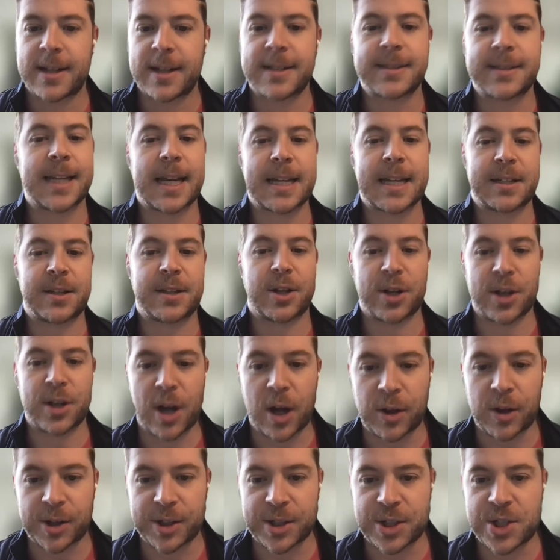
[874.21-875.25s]
assessing the
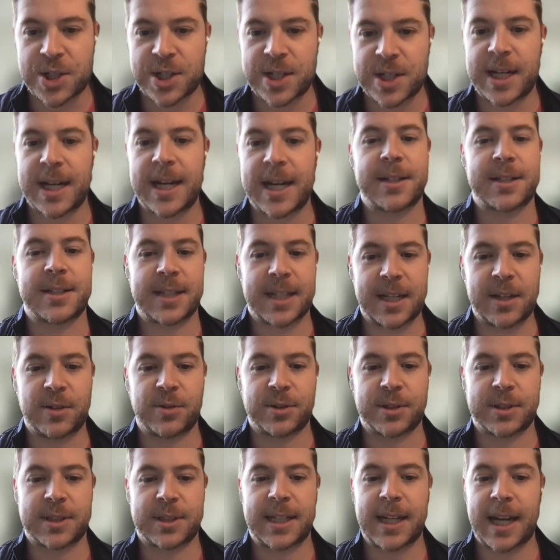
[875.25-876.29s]
knowledge and
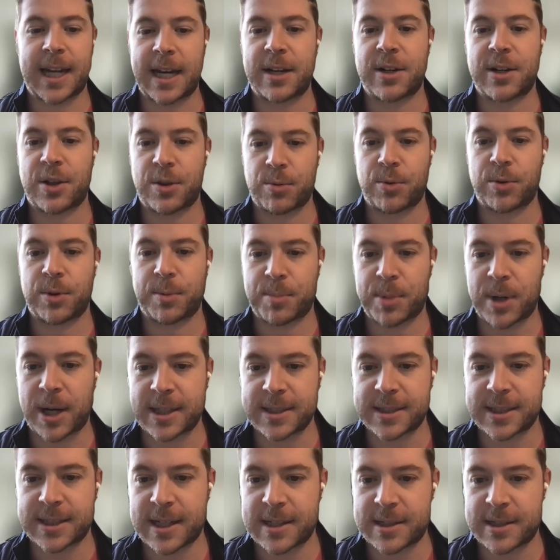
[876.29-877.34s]
skills gained through the
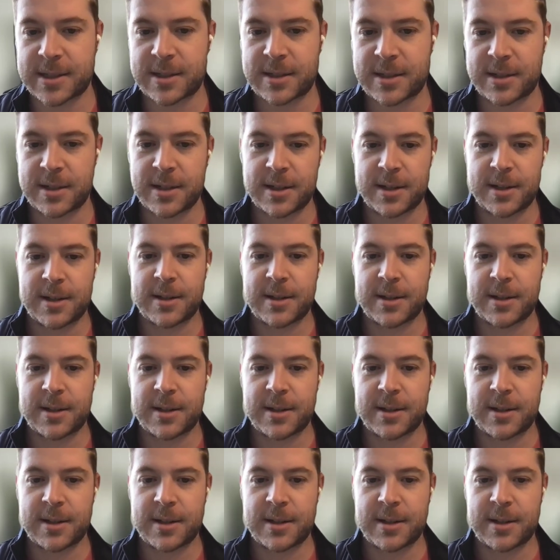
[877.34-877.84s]
process.